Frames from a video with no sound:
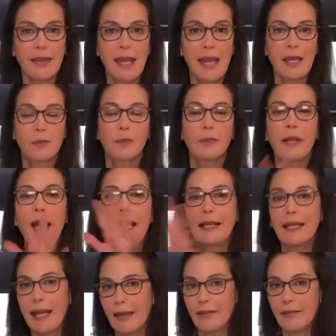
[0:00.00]
the
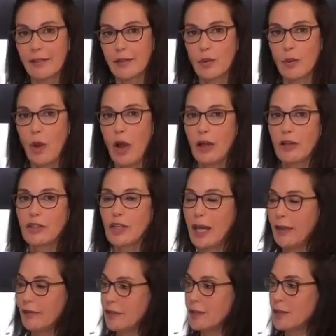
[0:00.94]
eggplant and the squash
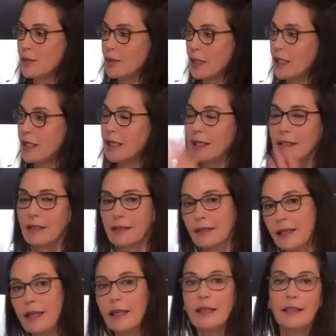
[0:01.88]
and the zucchini
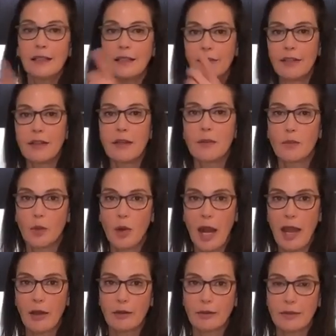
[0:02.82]
and giving them
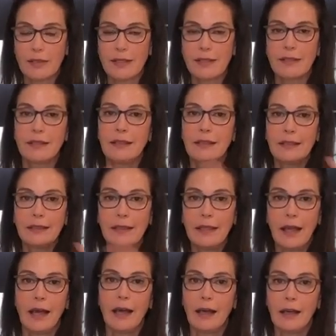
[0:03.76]
rounds
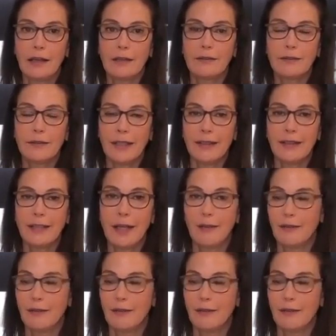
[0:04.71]
in the